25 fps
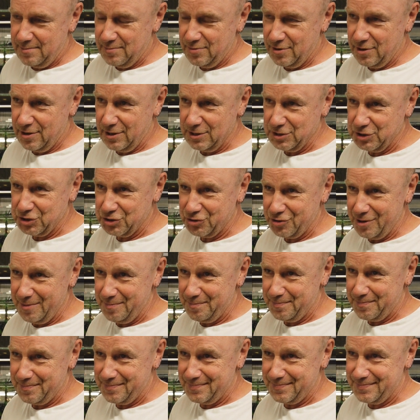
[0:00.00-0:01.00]
brine
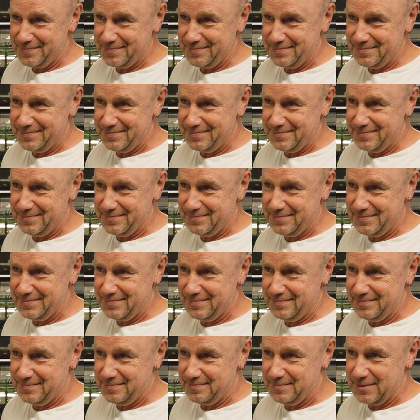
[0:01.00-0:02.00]
shrimp
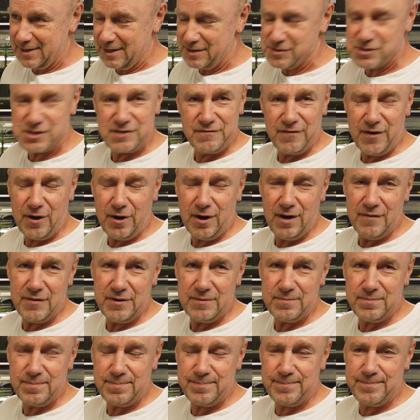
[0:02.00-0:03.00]
can survive
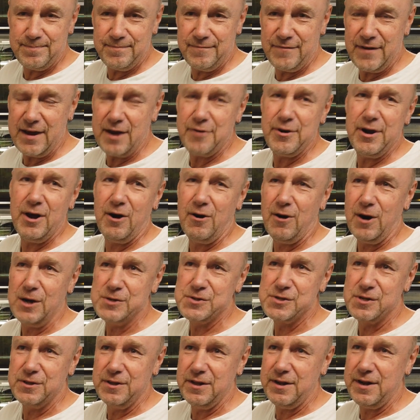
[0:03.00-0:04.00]
at very high
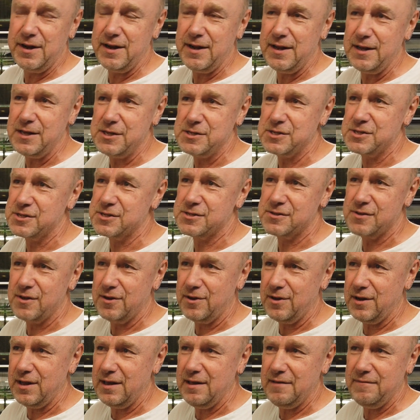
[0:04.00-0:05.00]
salinities.
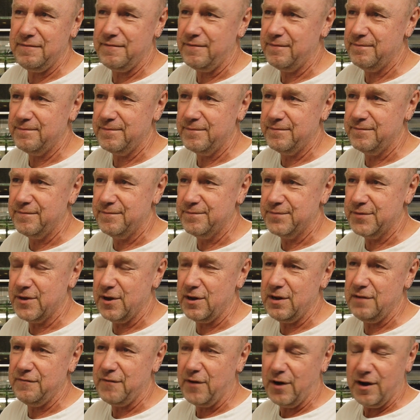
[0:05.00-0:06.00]

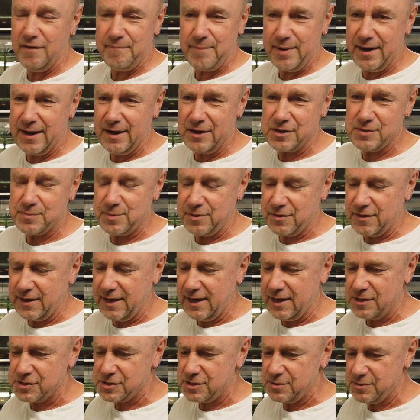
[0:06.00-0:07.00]
35 parts per
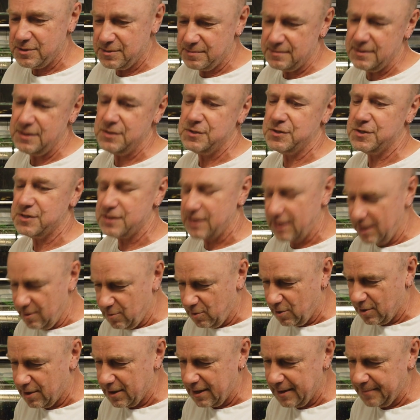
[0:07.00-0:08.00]
thousand is
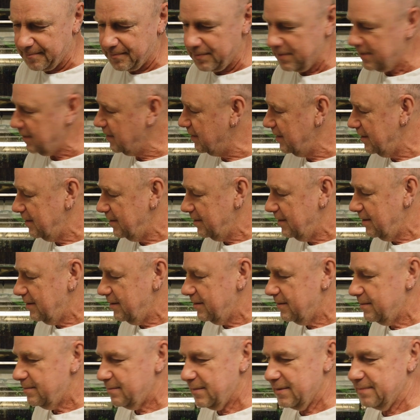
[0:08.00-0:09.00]
seawater.
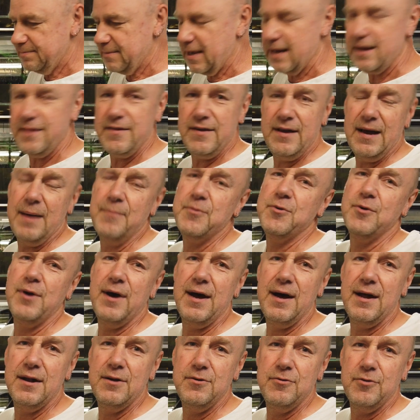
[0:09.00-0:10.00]
Anything up to
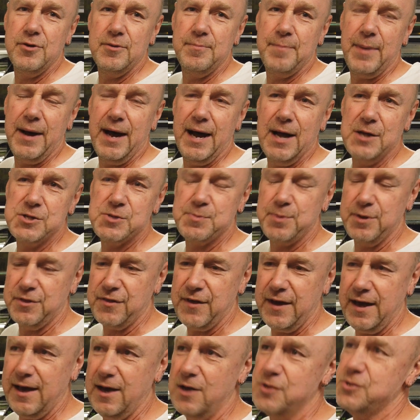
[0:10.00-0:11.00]
100 parts per
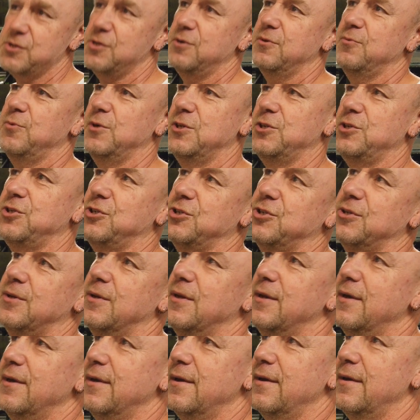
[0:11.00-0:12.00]
thousand, which
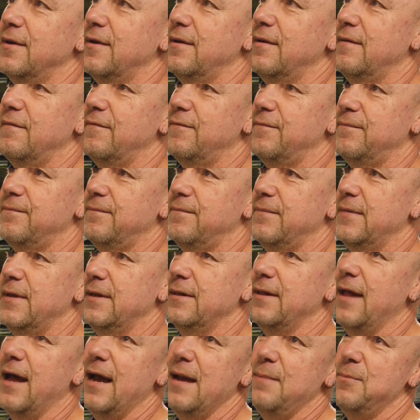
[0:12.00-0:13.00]

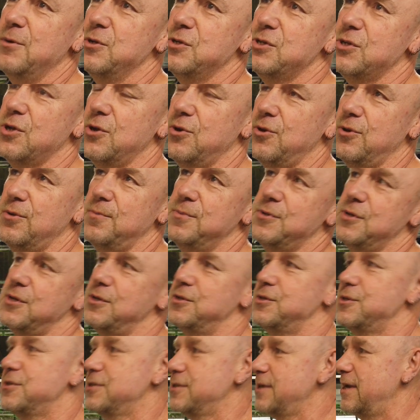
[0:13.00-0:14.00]
in layman's terms
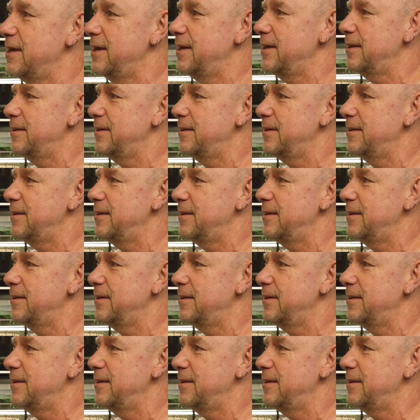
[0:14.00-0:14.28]
is